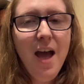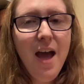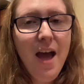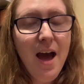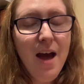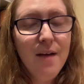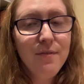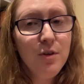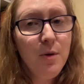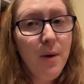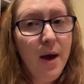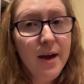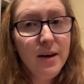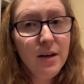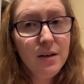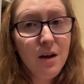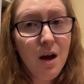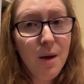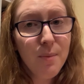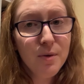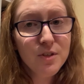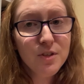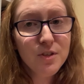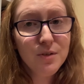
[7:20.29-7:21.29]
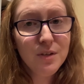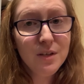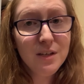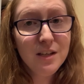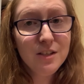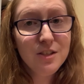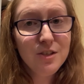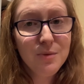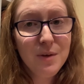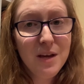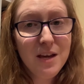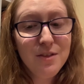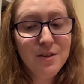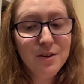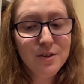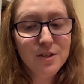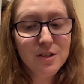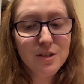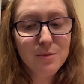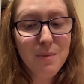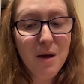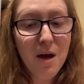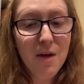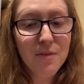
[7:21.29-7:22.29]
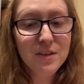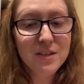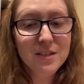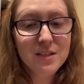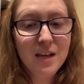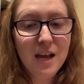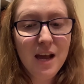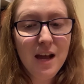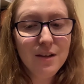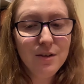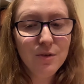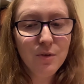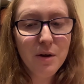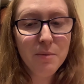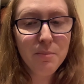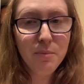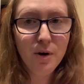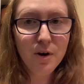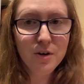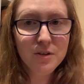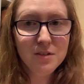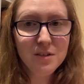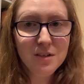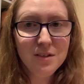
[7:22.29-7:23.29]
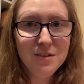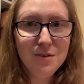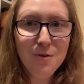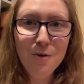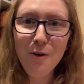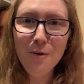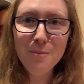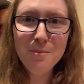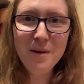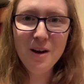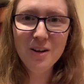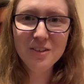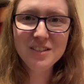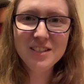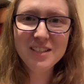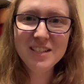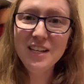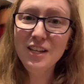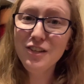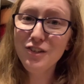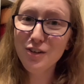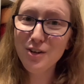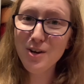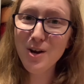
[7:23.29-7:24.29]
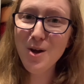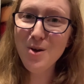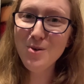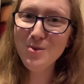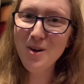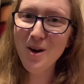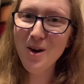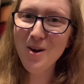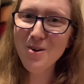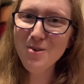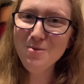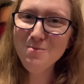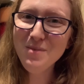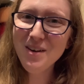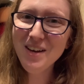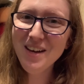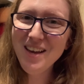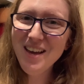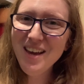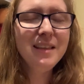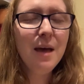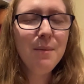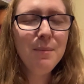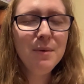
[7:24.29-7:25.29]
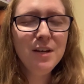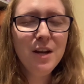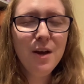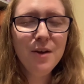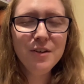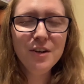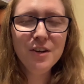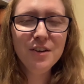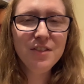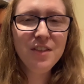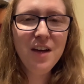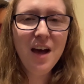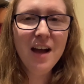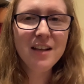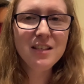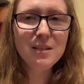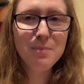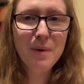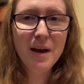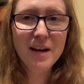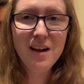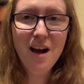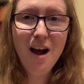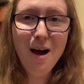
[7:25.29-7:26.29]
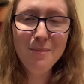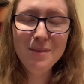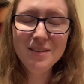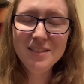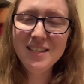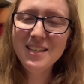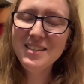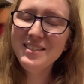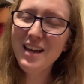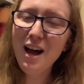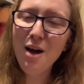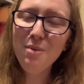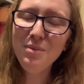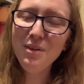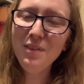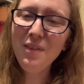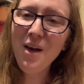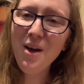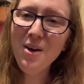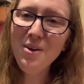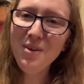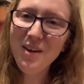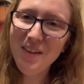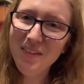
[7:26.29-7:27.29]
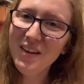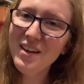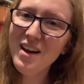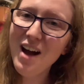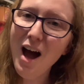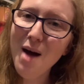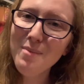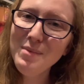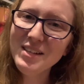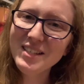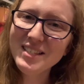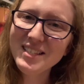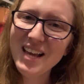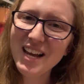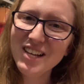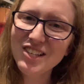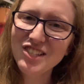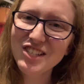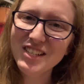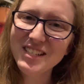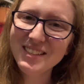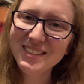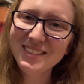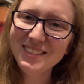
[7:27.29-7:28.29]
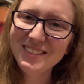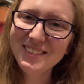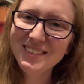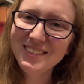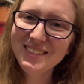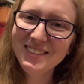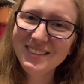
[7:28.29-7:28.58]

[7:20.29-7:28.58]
Have you had an opportunity to either smell this candle in person or melt it in your own home? Let me know your thoughts by commenting down below in the comment section.